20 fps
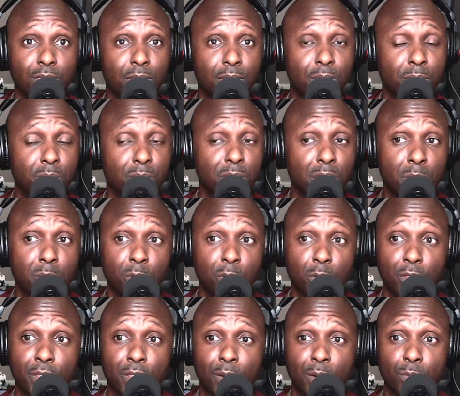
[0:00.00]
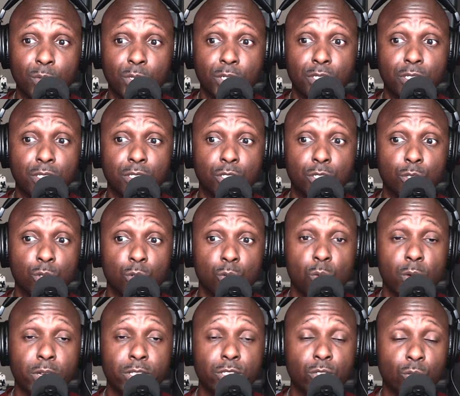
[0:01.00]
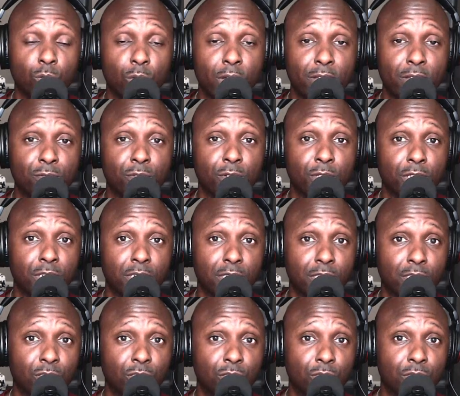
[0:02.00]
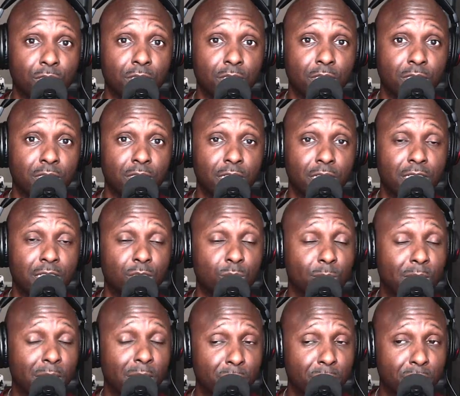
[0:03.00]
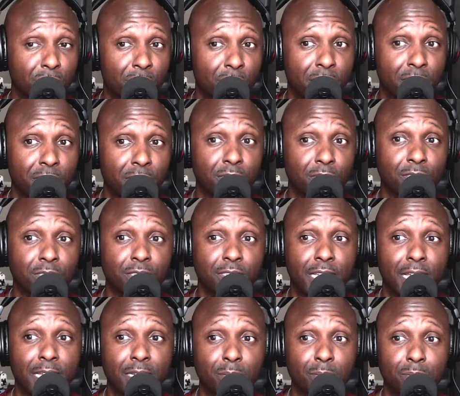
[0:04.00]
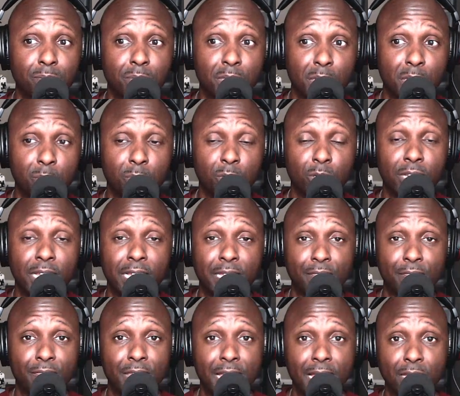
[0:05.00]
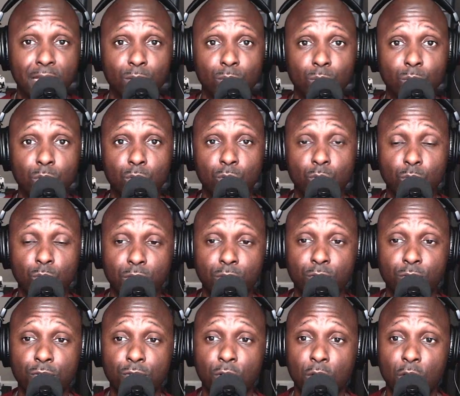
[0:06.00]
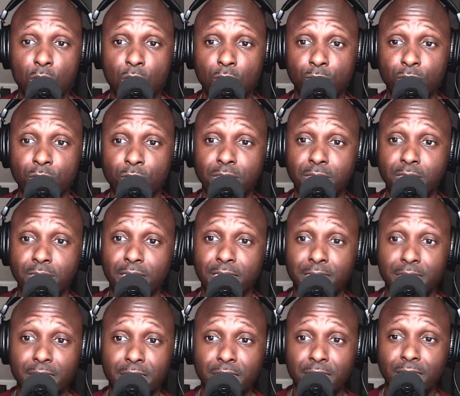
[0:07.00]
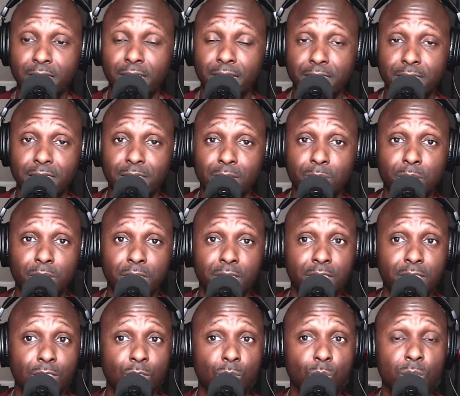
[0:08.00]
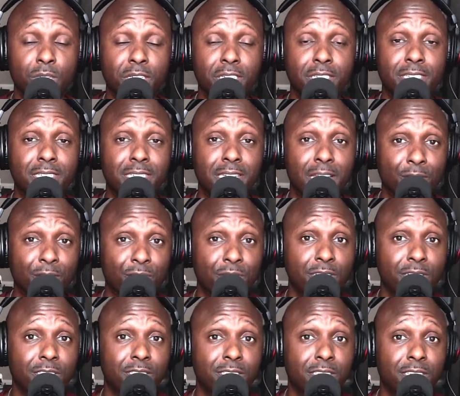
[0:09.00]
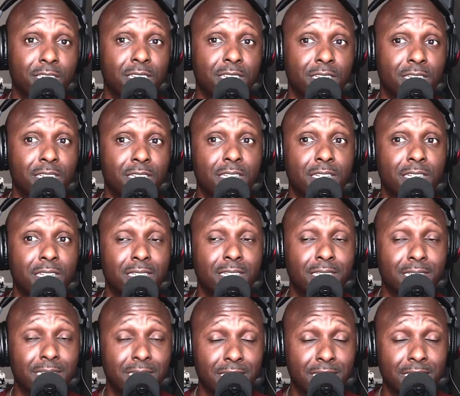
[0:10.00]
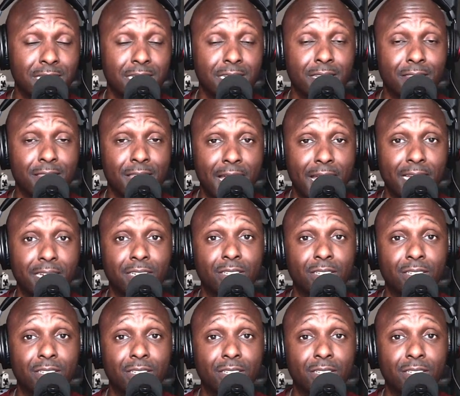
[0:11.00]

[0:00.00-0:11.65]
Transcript: people that would do what's right for the country. It is my prayer that people like that would run for office and get elected, because we definitely need that